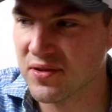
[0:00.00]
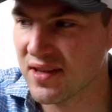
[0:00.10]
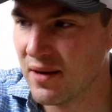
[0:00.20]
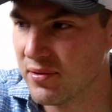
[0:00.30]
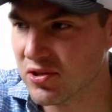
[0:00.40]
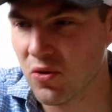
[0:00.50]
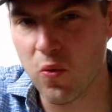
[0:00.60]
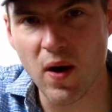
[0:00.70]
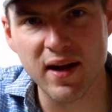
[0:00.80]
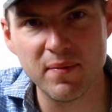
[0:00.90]
setup is
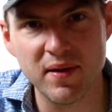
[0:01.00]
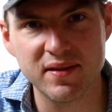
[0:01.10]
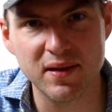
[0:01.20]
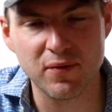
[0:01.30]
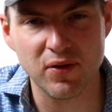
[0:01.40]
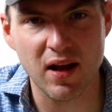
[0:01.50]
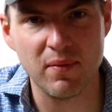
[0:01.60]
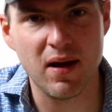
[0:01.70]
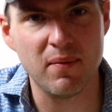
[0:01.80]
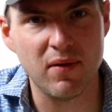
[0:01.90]
quite a bit different.
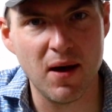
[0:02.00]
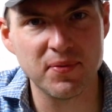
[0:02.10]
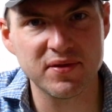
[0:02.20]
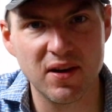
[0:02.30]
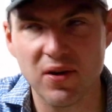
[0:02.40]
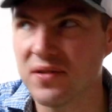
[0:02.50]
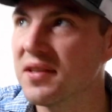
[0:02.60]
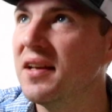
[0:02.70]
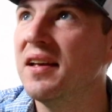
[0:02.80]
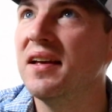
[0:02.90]
I'm
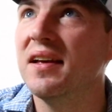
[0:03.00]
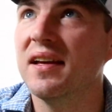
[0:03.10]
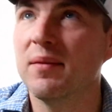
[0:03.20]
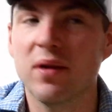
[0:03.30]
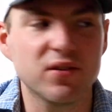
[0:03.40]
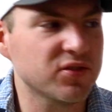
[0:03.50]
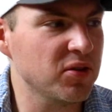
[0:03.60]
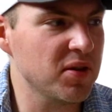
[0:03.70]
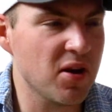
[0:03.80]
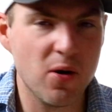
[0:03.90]
upstairs in my
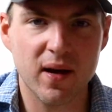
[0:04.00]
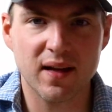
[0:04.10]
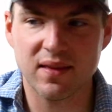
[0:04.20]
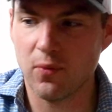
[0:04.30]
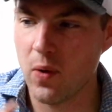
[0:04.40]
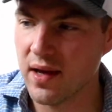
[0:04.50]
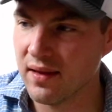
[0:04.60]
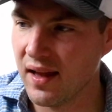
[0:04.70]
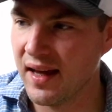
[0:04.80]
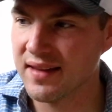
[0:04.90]
studio. I got the white
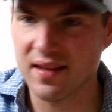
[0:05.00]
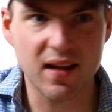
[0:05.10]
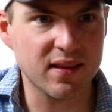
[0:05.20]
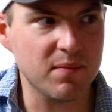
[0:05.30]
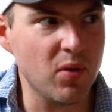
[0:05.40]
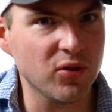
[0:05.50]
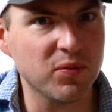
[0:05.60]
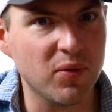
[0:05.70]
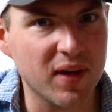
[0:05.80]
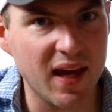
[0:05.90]
lights, I got the
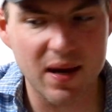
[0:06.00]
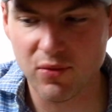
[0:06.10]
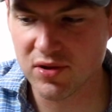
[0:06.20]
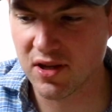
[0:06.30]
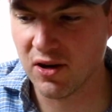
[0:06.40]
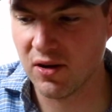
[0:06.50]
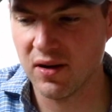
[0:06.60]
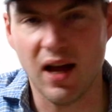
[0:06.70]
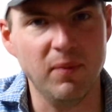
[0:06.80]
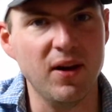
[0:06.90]
multiple cameras
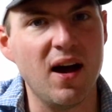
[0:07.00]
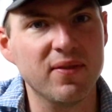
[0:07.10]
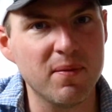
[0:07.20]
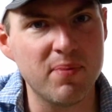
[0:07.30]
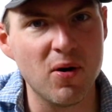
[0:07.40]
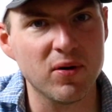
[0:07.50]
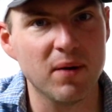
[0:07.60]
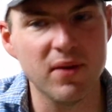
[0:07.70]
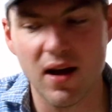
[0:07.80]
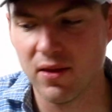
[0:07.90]
here. I'm not in the boat,
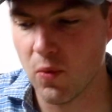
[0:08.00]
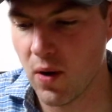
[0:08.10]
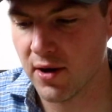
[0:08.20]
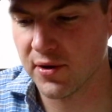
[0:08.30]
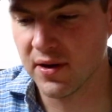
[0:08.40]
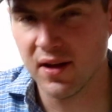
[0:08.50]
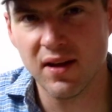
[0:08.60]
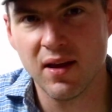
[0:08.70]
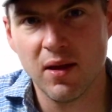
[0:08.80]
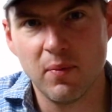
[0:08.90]
I'm not in the water.
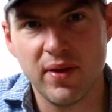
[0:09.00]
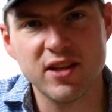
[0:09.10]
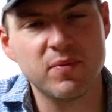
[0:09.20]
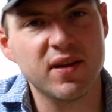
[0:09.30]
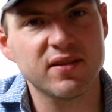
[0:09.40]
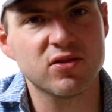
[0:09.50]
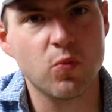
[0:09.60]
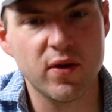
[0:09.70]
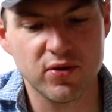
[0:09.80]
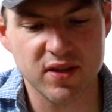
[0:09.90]
That's because it's
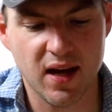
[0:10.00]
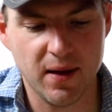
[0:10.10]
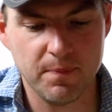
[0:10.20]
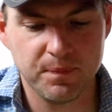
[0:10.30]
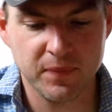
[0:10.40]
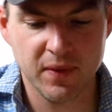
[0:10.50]
winter time.